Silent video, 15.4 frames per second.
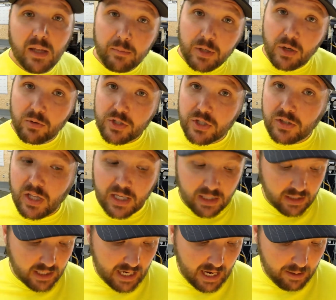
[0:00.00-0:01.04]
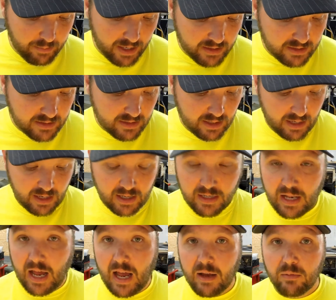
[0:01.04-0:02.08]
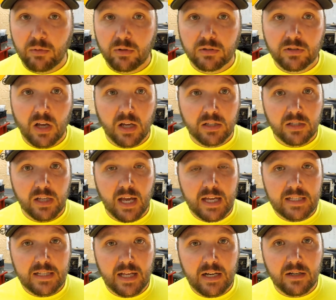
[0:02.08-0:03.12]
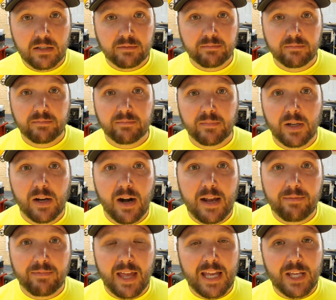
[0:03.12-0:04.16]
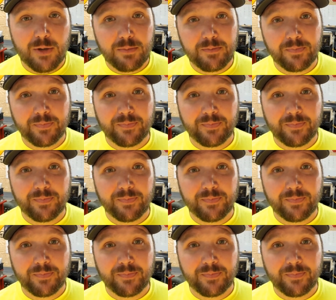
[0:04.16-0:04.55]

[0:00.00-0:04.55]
let me know what you think in the comments, and I will talk to you guys later. All right, thank you.